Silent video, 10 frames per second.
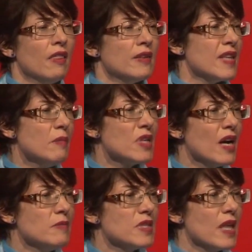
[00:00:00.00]

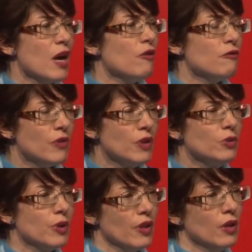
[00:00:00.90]
sometimes they are
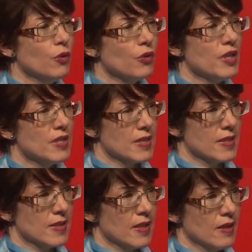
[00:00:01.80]
filled with
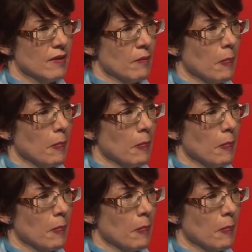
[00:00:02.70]
inauthenticity.